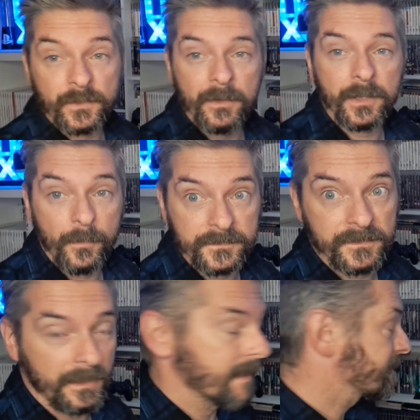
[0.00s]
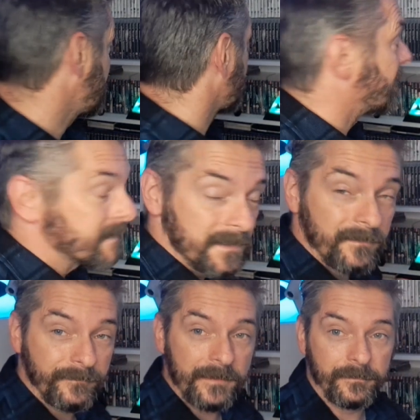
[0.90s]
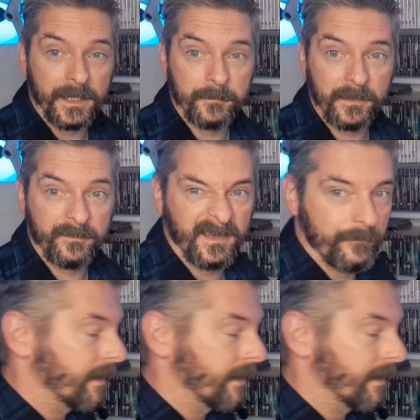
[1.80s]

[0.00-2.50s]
So I'll go on to the last game, and this is the favourite game that I think I've